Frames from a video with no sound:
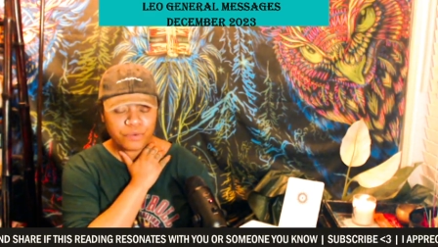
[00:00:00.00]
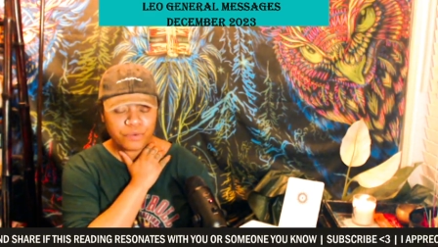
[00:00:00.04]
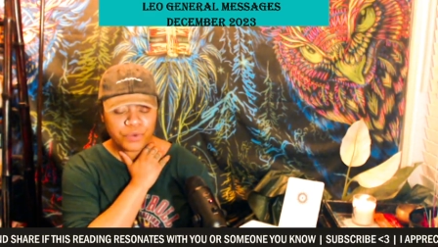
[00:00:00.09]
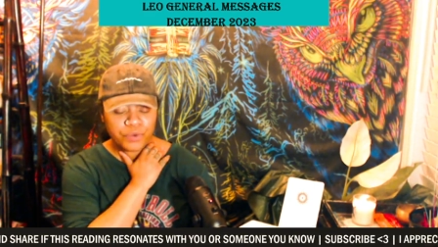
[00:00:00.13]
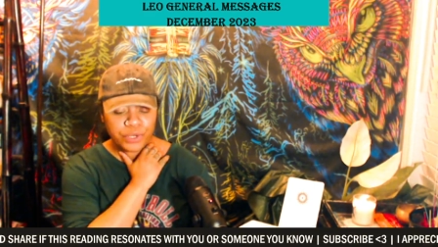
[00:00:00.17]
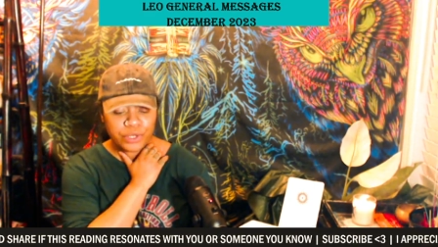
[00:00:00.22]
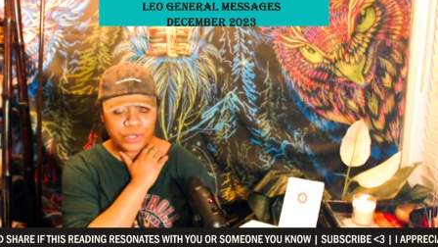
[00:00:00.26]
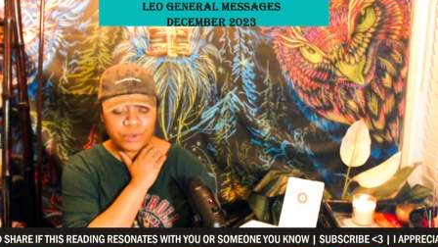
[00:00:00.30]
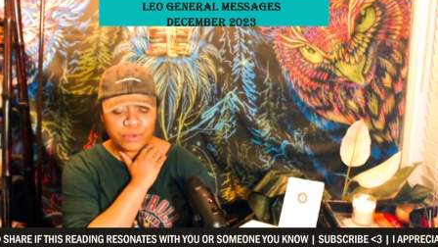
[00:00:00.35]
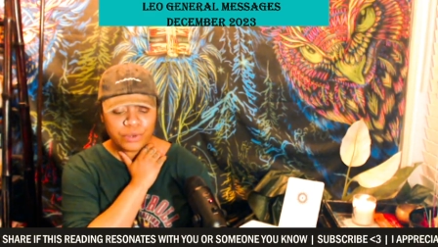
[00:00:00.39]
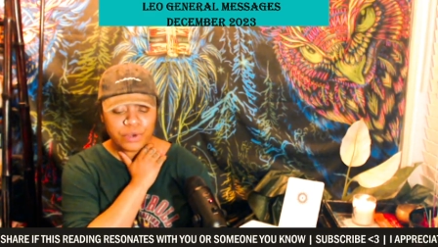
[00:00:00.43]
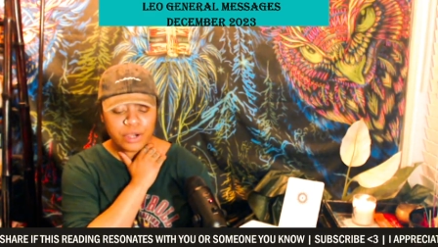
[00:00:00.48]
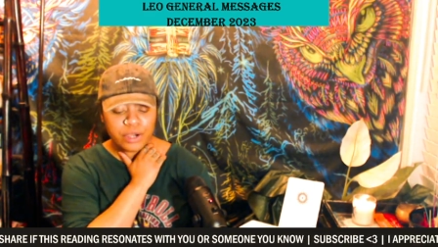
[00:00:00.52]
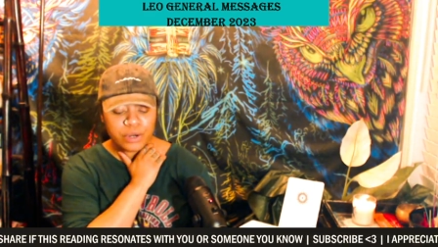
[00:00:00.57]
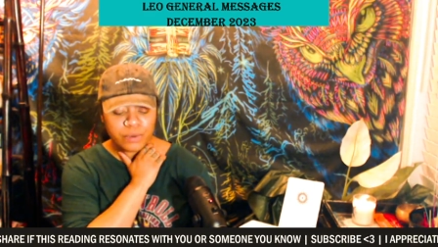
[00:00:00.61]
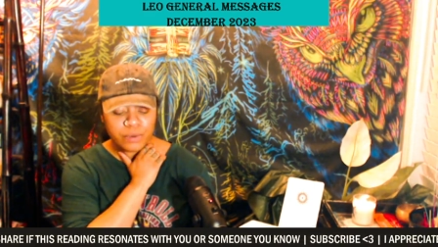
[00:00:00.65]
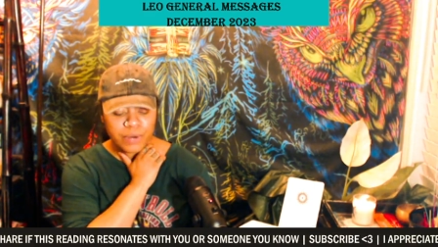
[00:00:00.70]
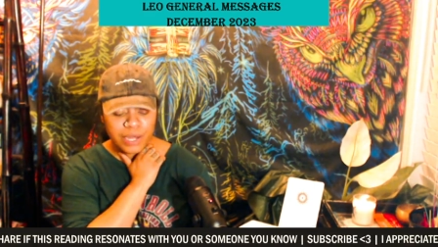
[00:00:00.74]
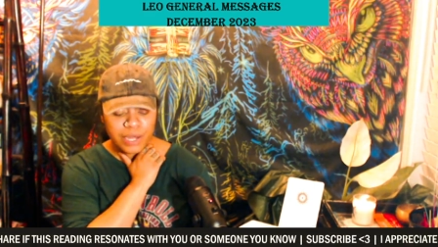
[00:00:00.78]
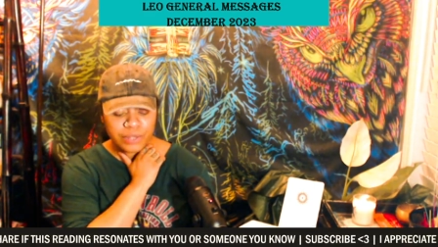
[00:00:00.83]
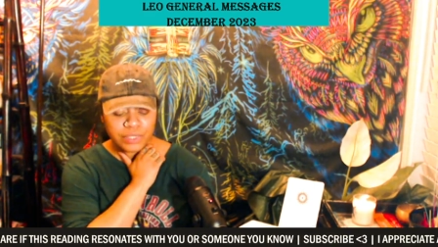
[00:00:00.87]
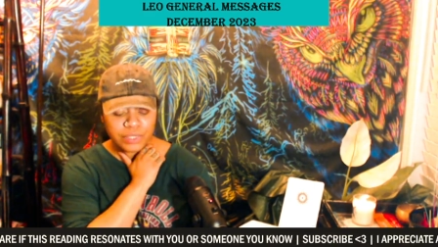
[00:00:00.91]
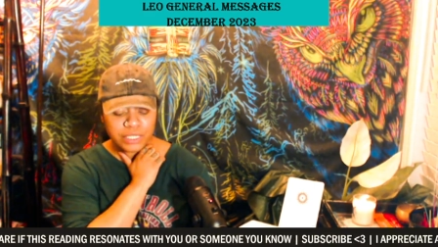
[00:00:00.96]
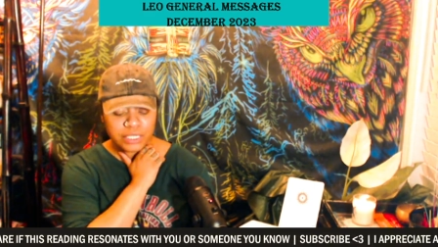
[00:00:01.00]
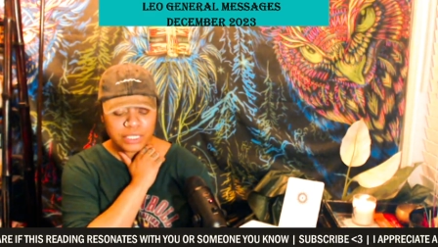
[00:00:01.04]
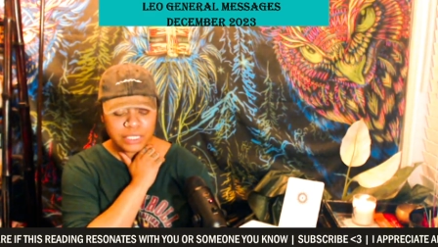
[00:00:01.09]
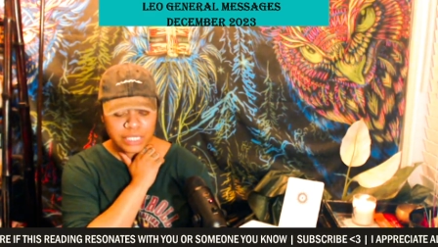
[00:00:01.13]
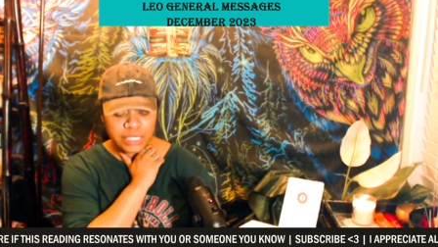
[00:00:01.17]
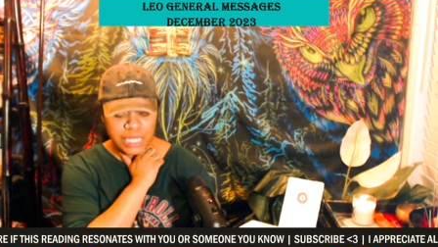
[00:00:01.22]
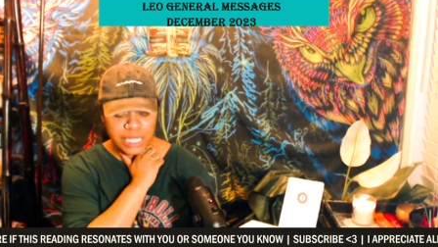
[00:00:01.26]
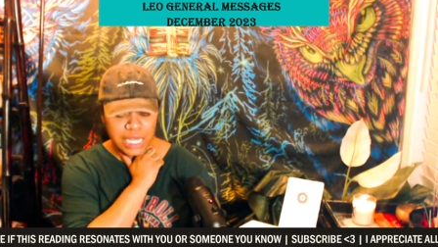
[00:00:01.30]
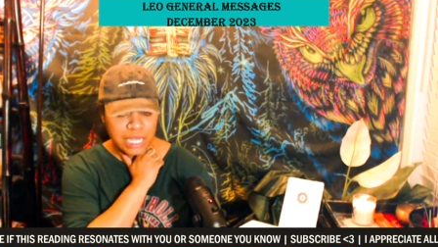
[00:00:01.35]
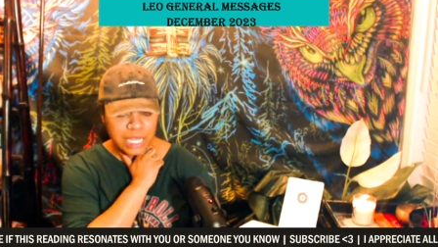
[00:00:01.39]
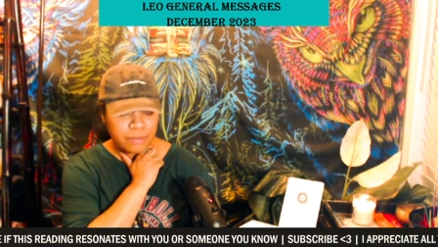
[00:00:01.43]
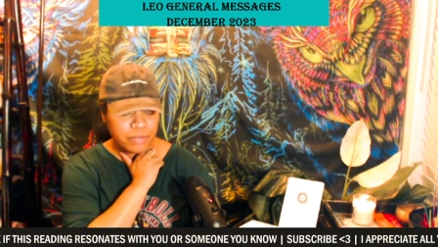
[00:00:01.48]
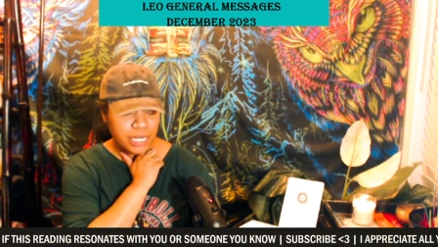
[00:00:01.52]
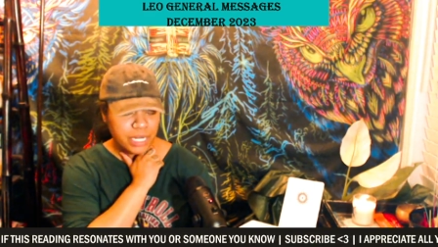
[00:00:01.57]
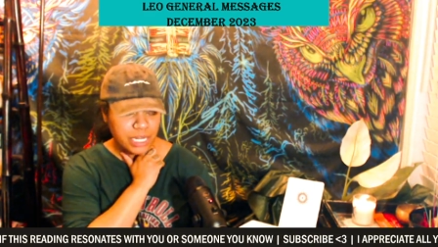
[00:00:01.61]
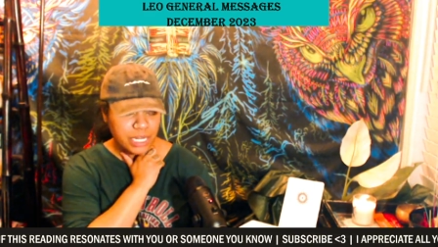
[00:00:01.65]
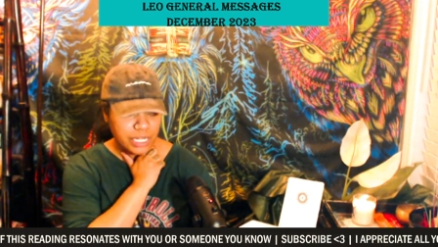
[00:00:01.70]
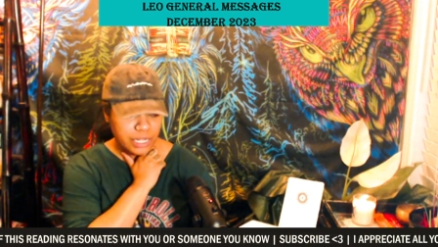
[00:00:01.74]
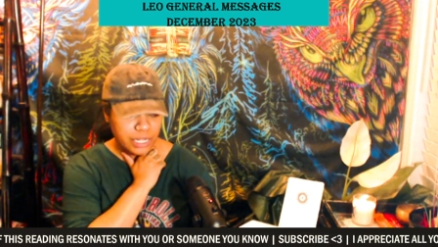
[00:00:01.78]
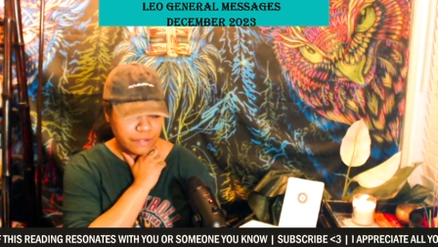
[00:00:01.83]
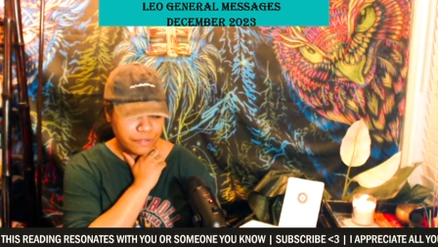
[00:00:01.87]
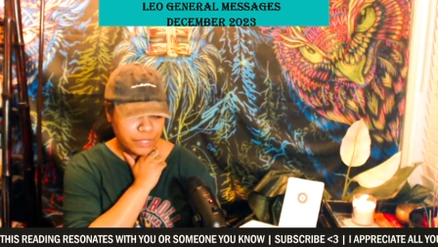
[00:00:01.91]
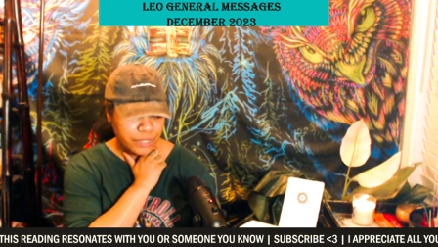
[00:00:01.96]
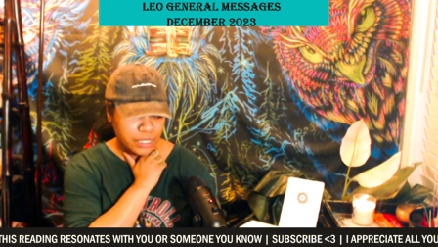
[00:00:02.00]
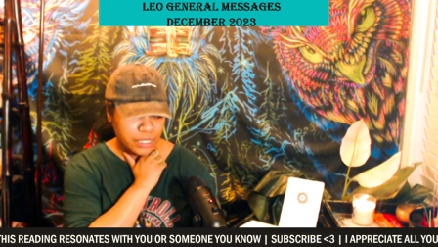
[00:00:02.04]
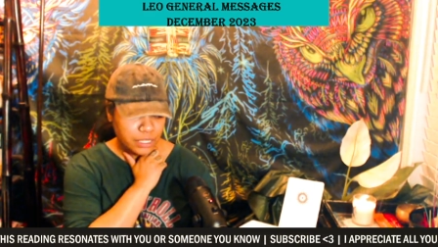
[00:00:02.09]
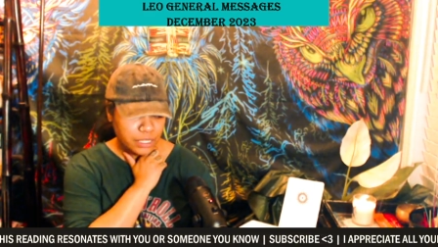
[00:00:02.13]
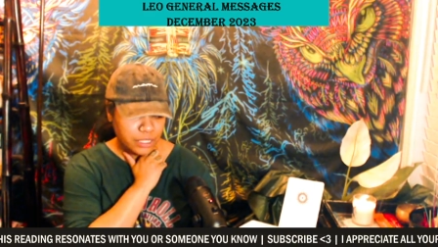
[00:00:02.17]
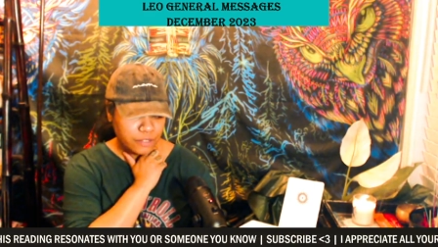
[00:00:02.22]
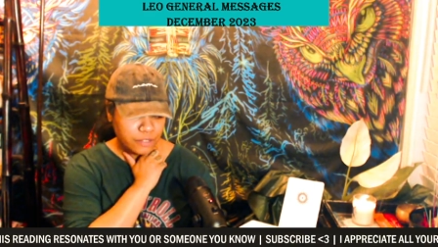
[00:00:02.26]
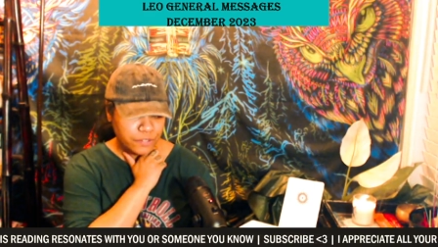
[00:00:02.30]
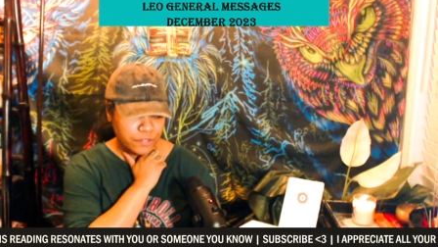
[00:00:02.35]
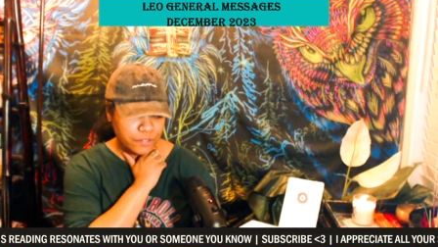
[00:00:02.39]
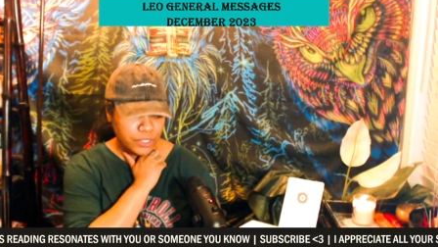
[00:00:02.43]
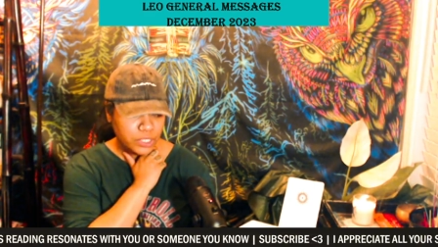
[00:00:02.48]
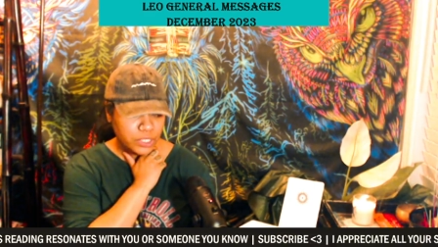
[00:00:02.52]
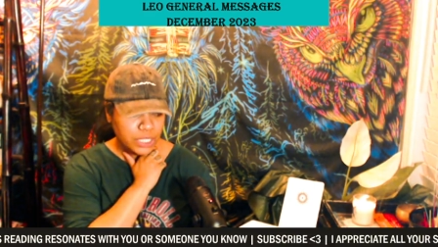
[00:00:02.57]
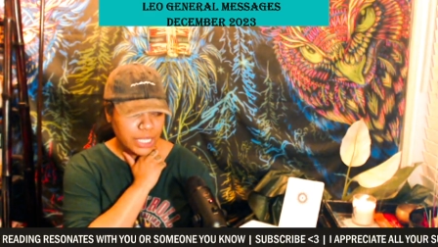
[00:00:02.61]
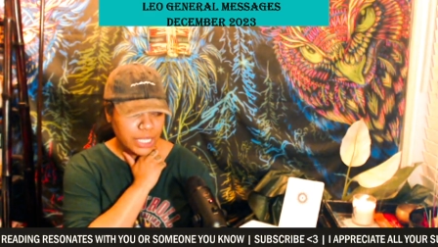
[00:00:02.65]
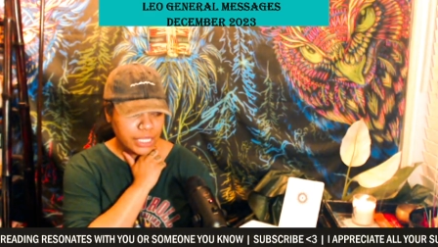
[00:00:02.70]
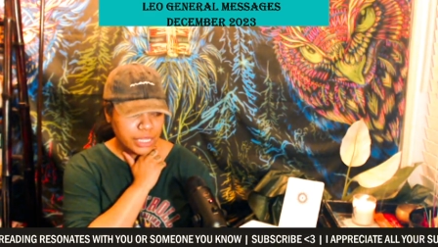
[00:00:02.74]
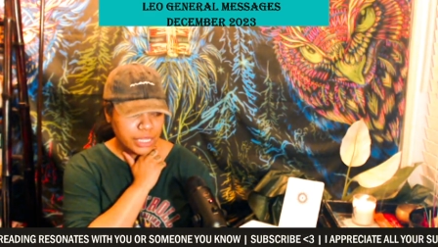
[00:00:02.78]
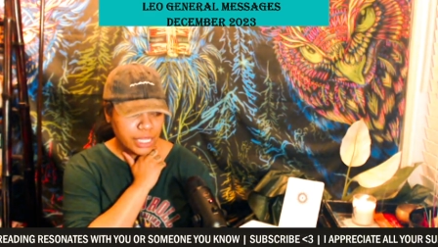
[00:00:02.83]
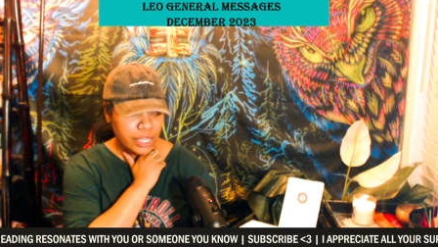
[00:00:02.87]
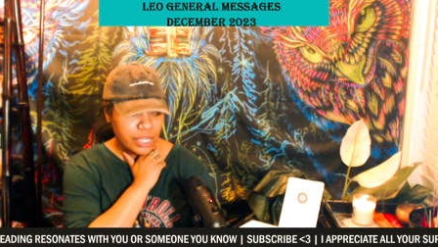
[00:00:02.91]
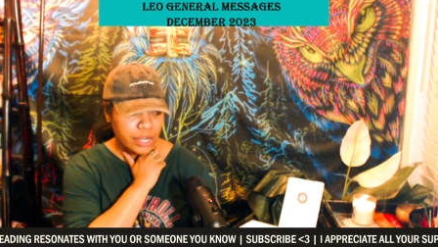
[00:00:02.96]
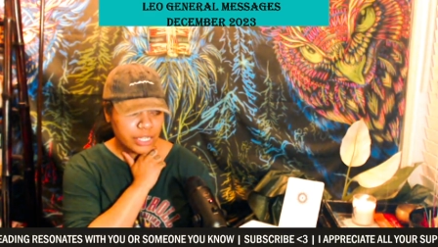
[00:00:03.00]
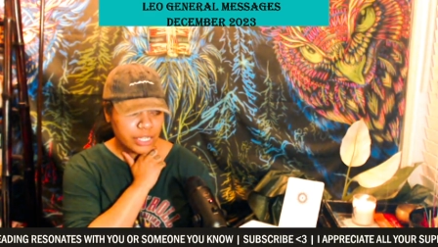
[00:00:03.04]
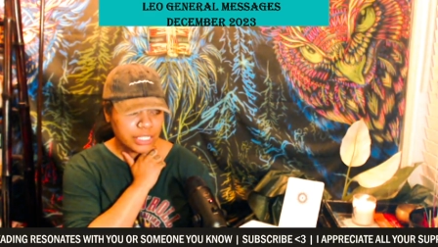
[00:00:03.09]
for you around this time and i definitely feel like they are